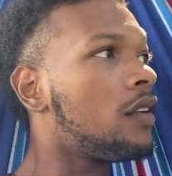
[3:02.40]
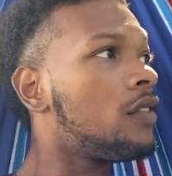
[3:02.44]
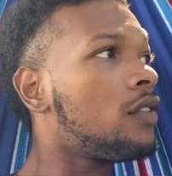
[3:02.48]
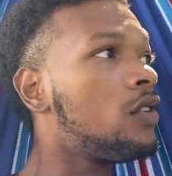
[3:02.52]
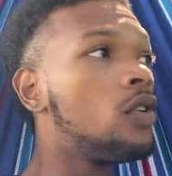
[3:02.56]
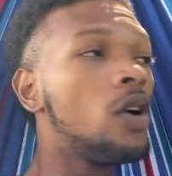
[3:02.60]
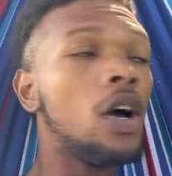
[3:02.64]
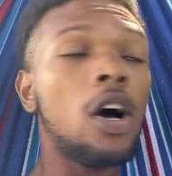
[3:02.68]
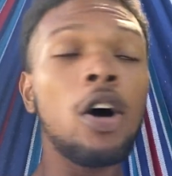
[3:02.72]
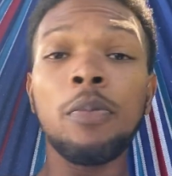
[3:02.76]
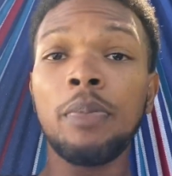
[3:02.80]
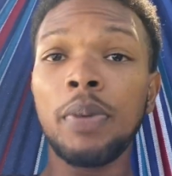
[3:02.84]

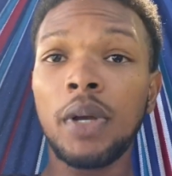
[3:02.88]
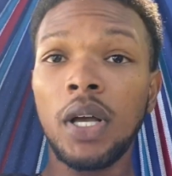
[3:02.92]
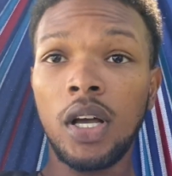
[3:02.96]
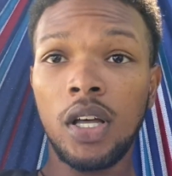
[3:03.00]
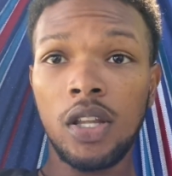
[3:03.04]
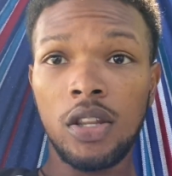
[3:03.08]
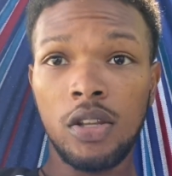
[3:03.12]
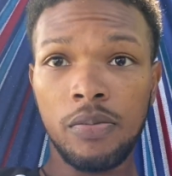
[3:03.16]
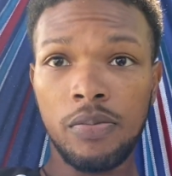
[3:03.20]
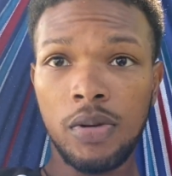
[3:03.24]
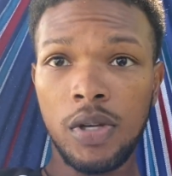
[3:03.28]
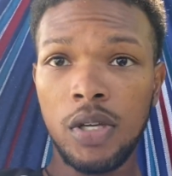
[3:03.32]
you helping
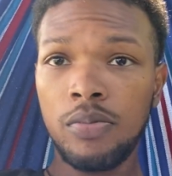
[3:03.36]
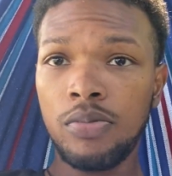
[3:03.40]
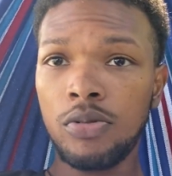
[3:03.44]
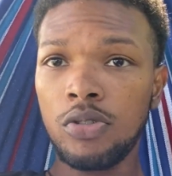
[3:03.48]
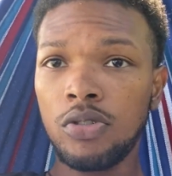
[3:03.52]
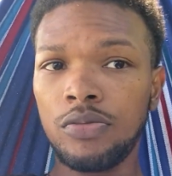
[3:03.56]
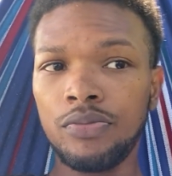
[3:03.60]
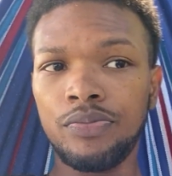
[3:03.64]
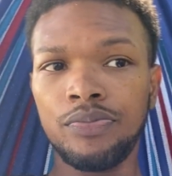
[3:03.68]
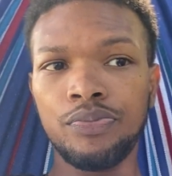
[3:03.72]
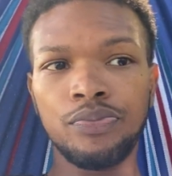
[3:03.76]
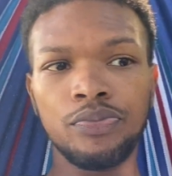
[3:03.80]
other
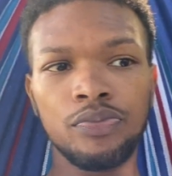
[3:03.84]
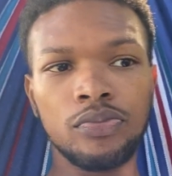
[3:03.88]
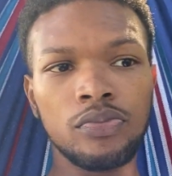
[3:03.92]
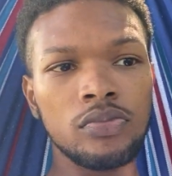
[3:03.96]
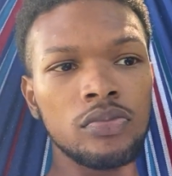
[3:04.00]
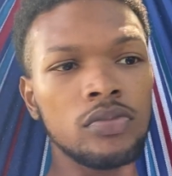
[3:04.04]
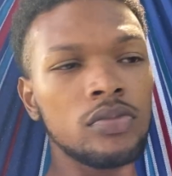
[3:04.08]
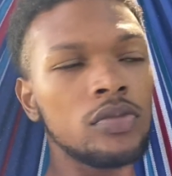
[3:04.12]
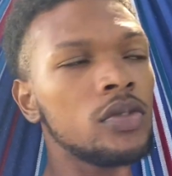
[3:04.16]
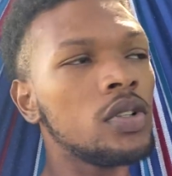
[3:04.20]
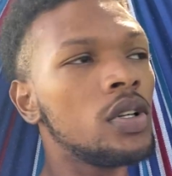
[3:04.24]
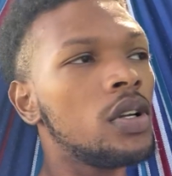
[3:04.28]
people
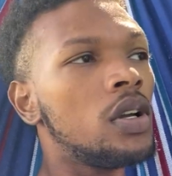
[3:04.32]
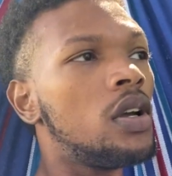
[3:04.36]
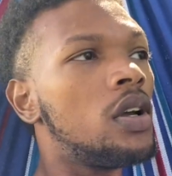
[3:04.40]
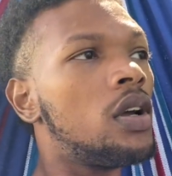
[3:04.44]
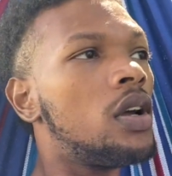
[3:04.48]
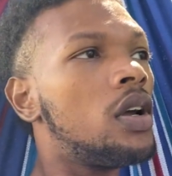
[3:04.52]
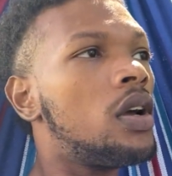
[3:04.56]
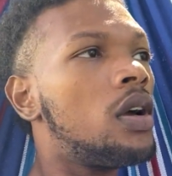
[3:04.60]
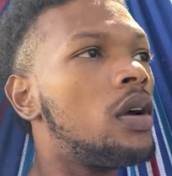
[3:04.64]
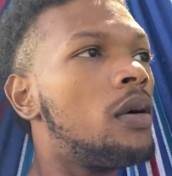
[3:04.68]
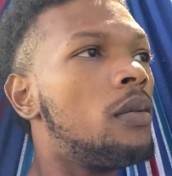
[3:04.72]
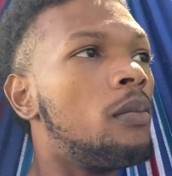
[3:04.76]

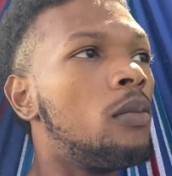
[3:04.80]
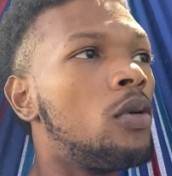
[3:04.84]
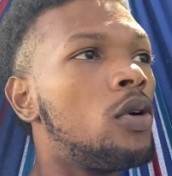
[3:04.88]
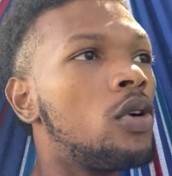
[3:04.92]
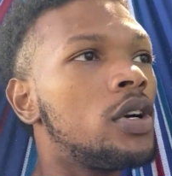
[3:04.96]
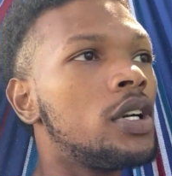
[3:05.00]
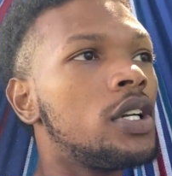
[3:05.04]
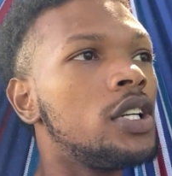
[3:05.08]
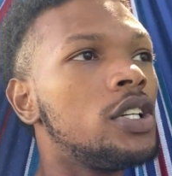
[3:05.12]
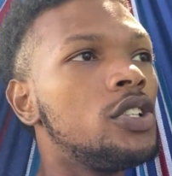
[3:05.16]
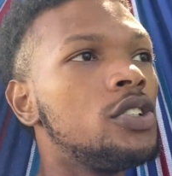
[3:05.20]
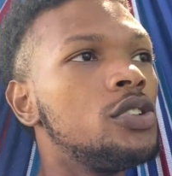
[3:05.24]

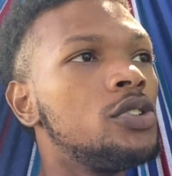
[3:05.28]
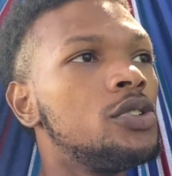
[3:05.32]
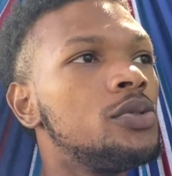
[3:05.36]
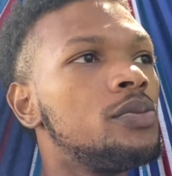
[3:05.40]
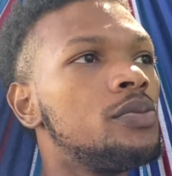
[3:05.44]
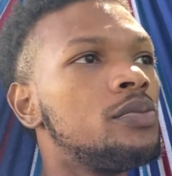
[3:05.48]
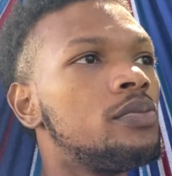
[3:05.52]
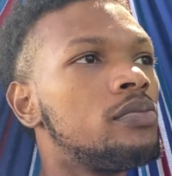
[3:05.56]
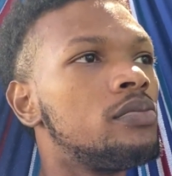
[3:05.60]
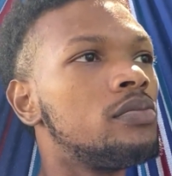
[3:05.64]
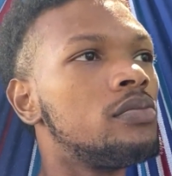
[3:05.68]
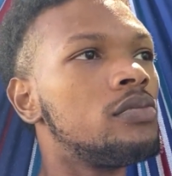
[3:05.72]
more than
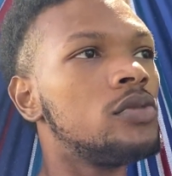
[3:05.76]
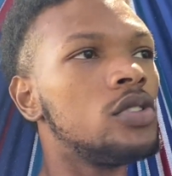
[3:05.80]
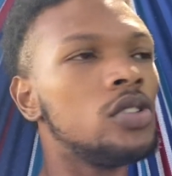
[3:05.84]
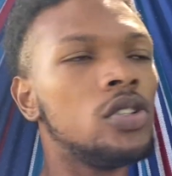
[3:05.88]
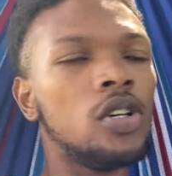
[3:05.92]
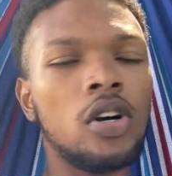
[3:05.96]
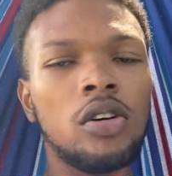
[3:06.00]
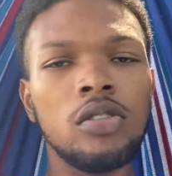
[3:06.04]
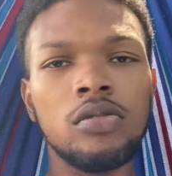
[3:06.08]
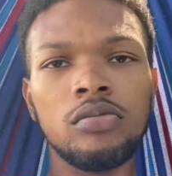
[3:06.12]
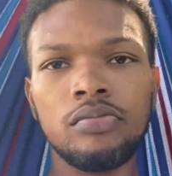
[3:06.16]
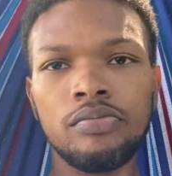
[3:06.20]
you, you
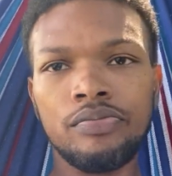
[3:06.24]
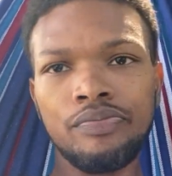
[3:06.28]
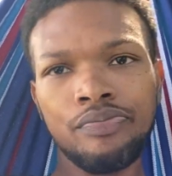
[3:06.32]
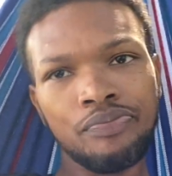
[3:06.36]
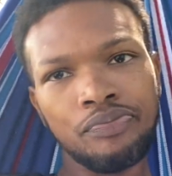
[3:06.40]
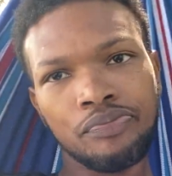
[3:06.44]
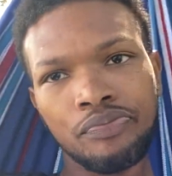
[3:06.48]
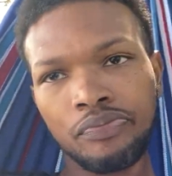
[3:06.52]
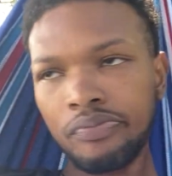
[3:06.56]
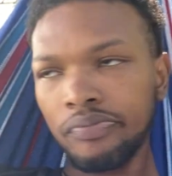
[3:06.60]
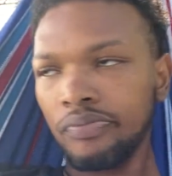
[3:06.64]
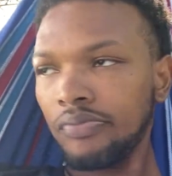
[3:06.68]
know,
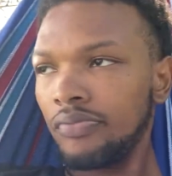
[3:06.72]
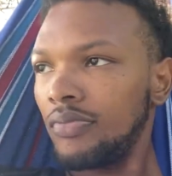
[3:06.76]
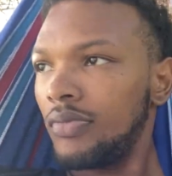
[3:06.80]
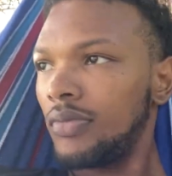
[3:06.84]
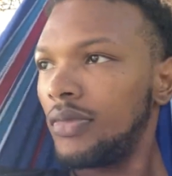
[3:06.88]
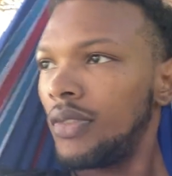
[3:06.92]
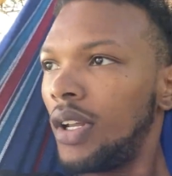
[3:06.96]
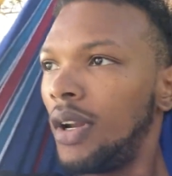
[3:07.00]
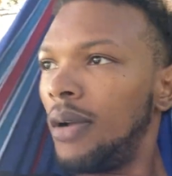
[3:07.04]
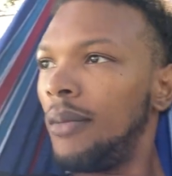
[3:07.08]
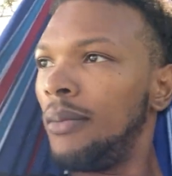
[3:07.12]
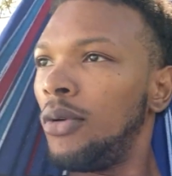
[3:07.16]

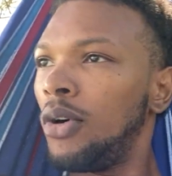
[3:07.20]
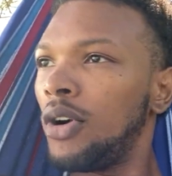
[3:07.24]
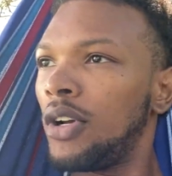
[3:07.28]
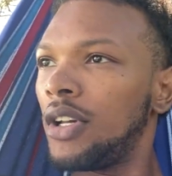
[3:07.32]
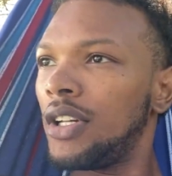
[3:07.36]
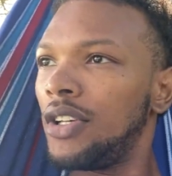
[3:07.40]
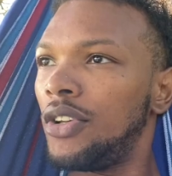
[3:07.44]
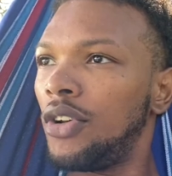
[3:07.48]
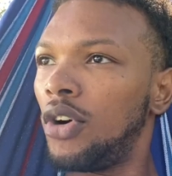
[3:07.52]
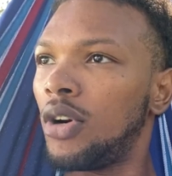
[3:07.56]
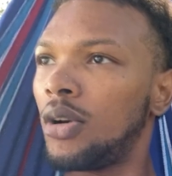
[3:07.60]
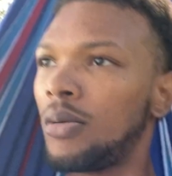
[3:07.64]
more
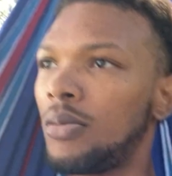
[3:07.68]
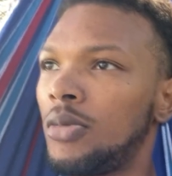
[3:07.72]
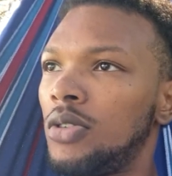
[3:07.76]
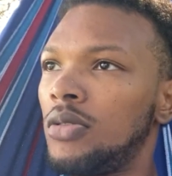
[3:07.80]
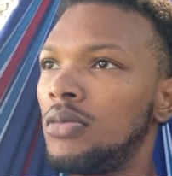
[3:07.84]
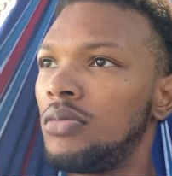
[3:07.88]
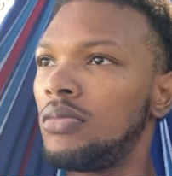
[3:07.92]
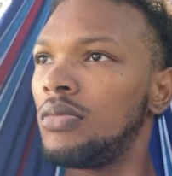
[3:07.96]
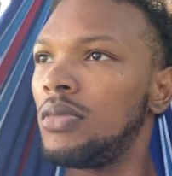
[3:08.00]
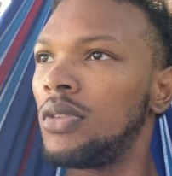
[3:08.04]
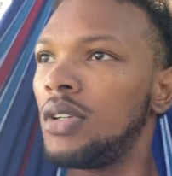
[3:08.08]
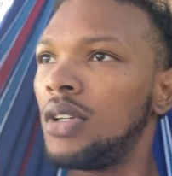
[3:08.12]
than
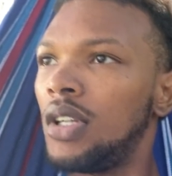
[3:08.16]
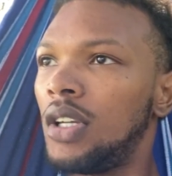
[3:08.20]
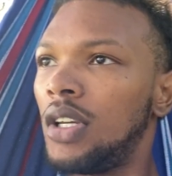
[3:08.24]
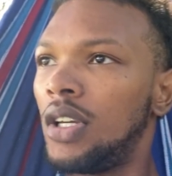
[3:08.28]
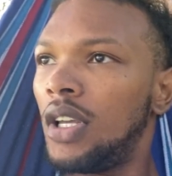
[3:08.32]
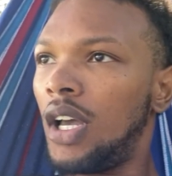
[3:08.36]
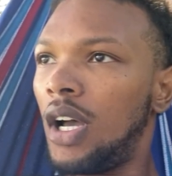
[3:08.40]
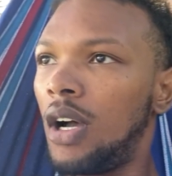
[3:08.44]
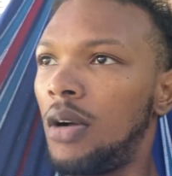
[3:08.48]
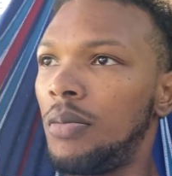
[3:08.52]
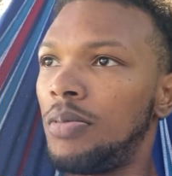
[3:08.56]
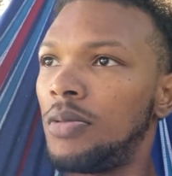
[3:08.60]
normal,
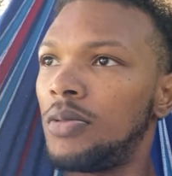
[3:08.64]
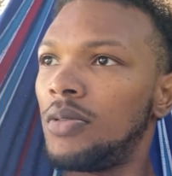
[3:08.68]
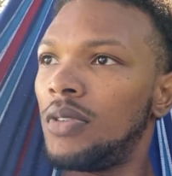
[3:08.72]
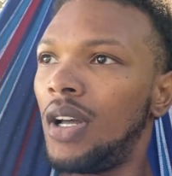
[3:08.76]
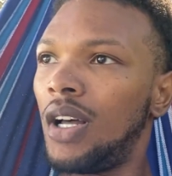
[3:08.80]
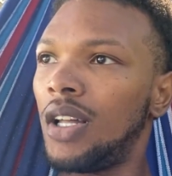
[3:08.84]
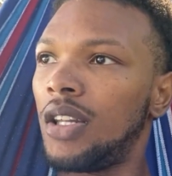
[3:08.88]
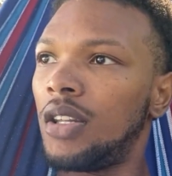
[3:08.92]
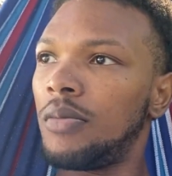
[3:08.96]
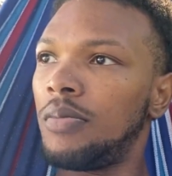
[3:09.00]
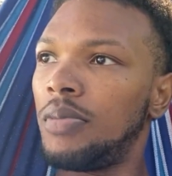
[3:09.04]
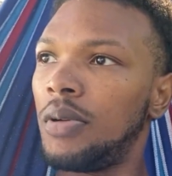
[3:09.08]
helping
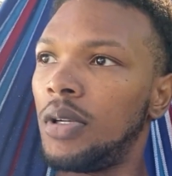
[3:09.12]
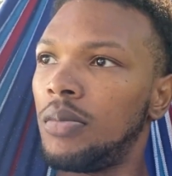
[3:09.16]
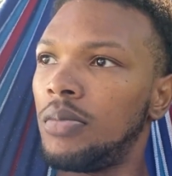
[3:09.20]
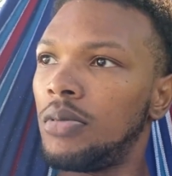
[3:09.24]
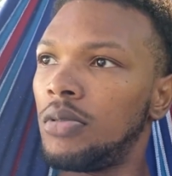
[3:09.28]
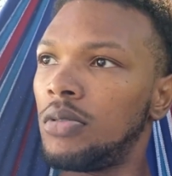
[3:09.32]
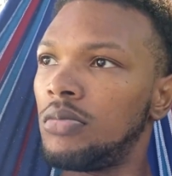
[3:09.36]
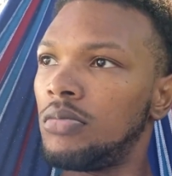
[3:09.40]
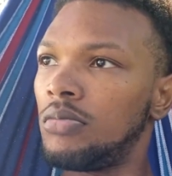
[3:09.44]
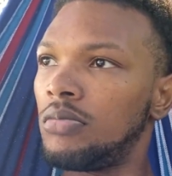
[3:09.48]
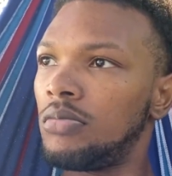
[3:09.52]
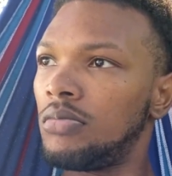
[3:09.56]
other
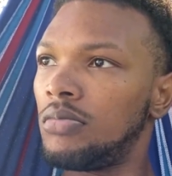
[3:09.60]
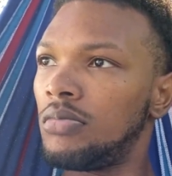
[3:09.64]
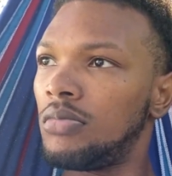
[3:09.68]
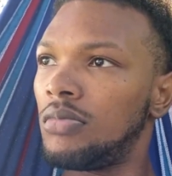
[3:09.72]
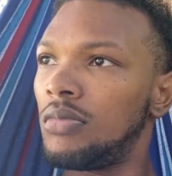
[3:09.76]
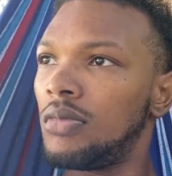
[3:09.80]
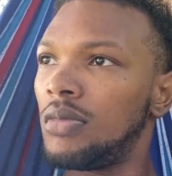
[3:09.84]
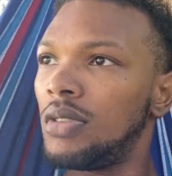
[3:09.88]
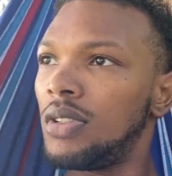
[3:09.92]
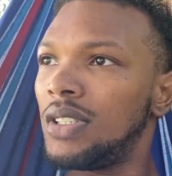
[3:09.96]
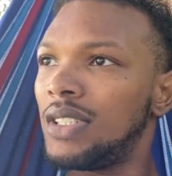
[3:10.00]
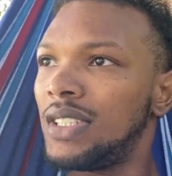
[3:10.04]
people,
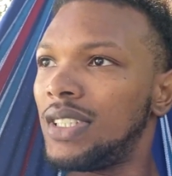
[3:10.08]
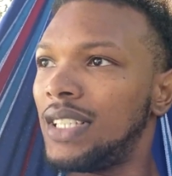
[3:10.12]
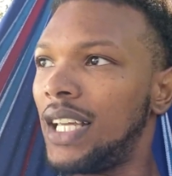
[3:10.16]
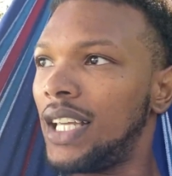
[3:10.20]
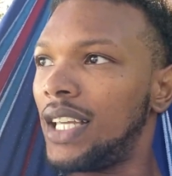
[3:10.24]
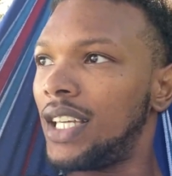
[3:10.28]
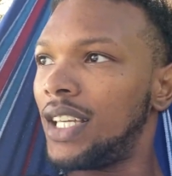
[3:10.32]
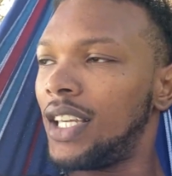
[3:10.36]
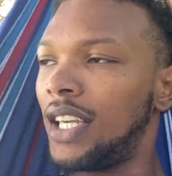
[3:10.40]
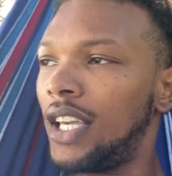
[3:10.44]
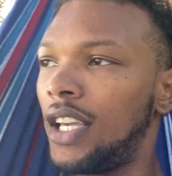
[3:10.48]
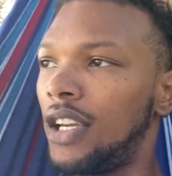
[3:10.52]

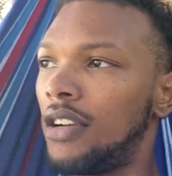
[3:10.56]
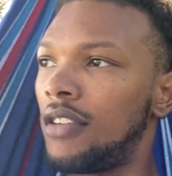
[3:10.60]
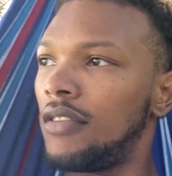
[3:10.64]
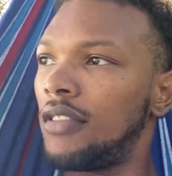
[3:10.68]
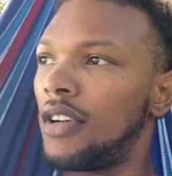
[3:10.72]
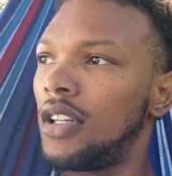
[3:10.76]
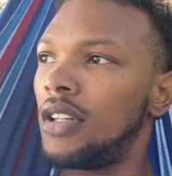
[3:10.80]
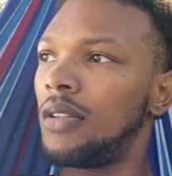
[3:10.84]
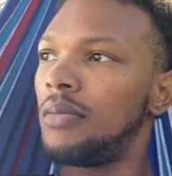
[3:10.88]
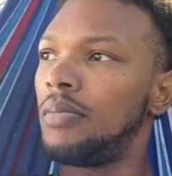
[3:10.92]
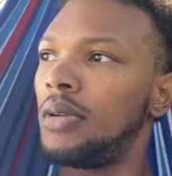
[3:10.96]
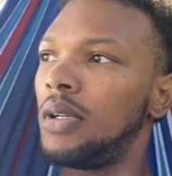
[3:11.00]
taking care of
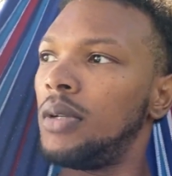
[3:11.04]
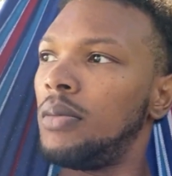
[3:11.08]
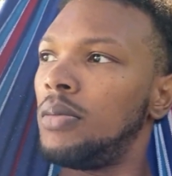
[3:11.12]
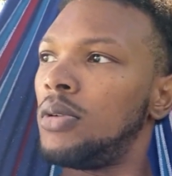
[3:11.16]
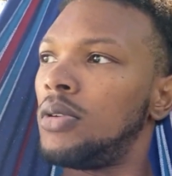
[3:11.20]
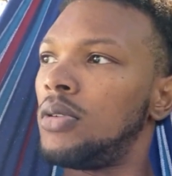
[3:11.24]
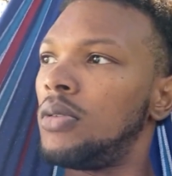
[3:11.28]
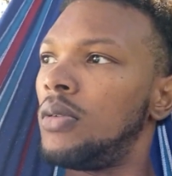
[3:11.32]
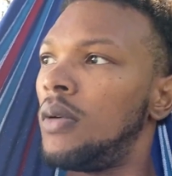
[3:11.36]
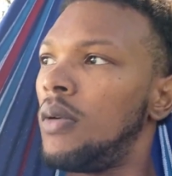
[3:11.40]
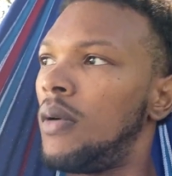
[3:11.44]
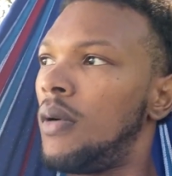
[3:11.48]
other
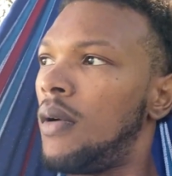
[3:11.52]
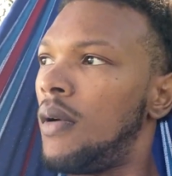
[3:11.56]
people,